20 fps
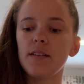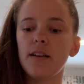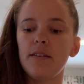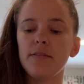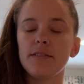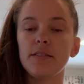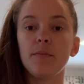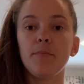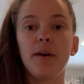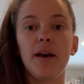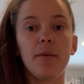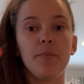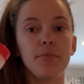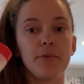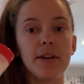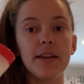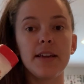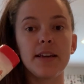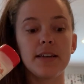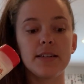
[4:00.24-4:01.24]
have some
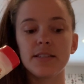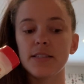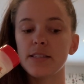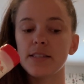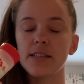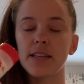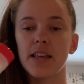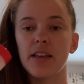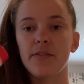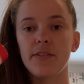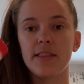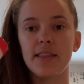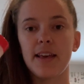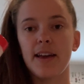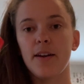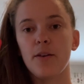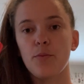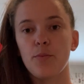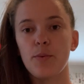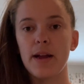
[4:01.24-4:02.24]
paprika just to give it
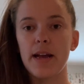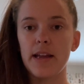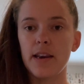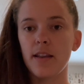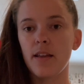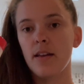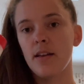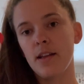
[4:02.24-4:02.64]
that red